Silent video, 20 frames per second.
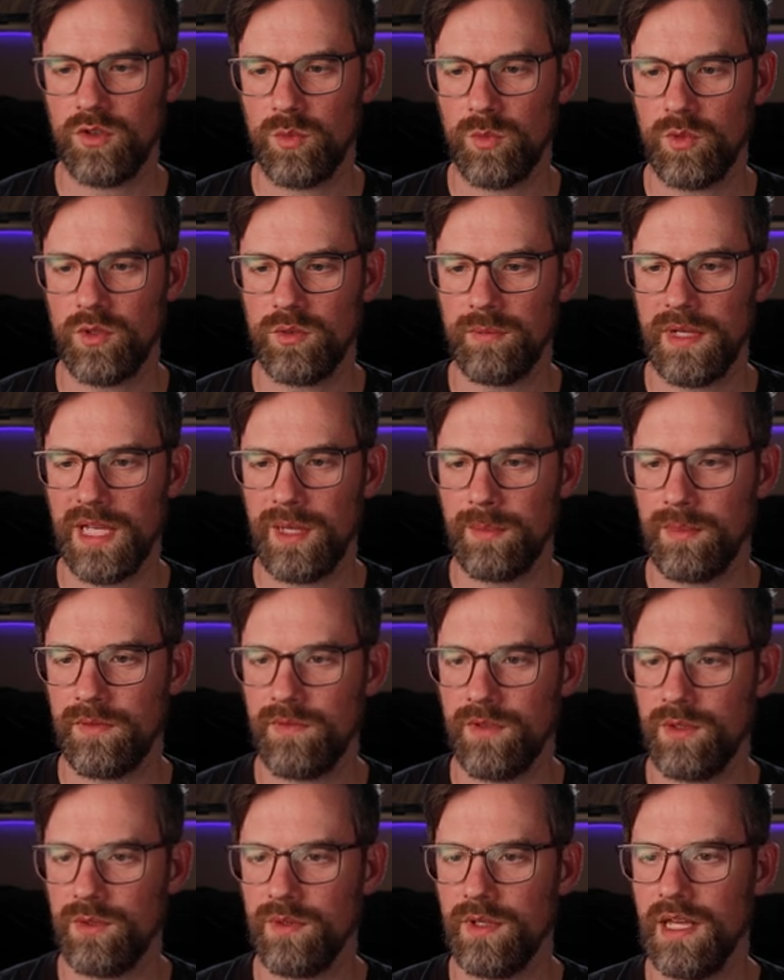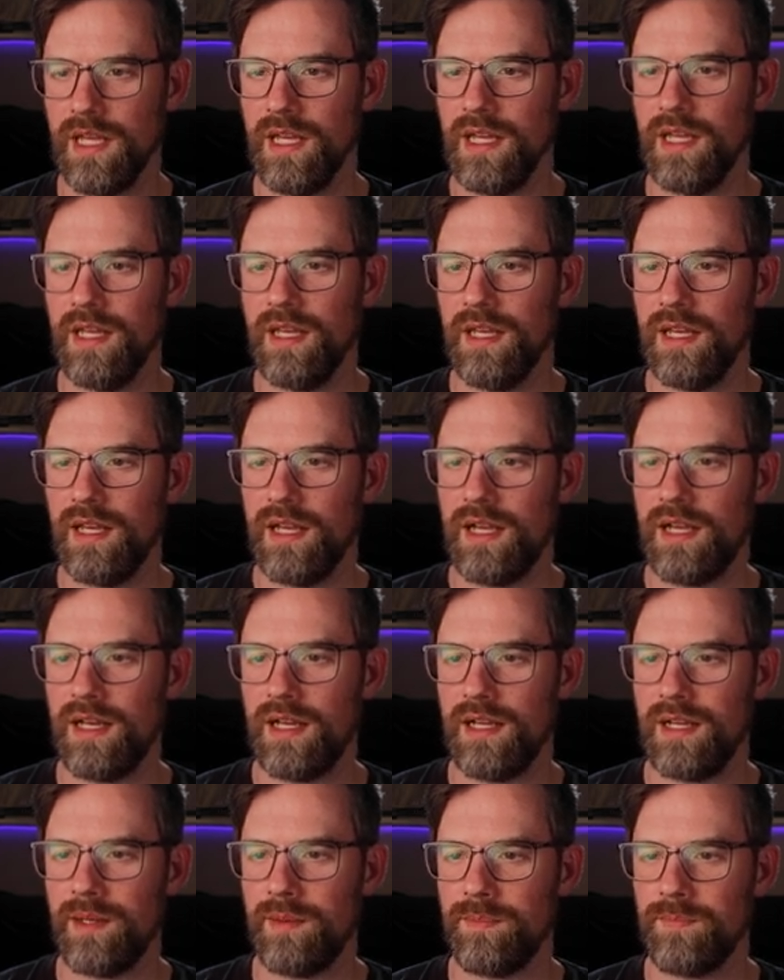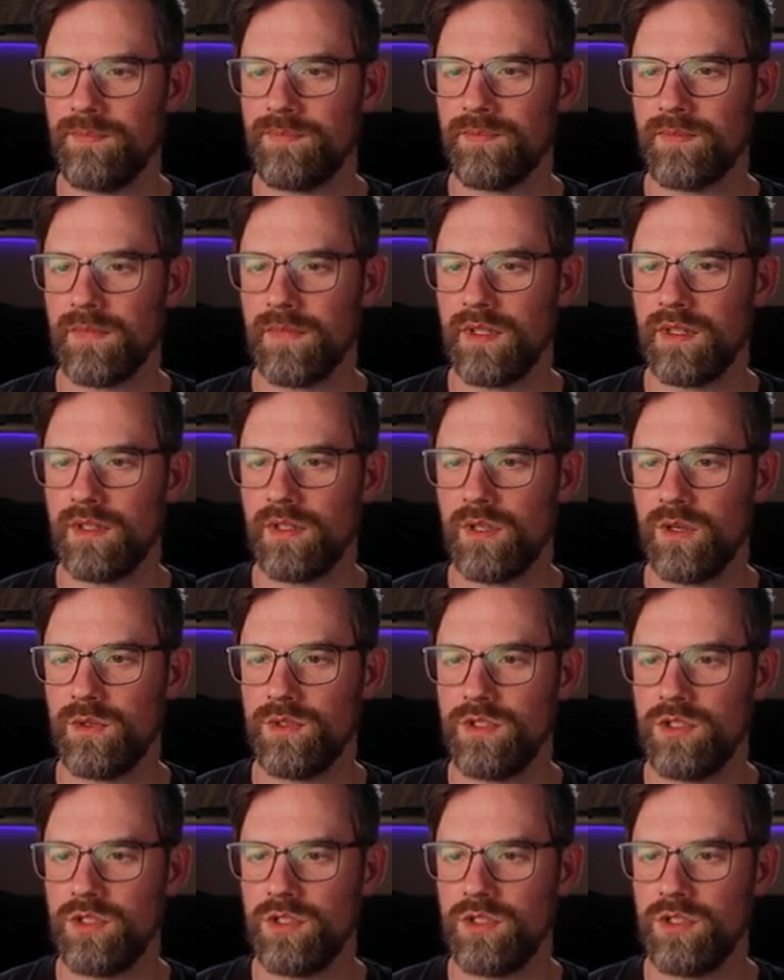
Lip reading: normal map view. Go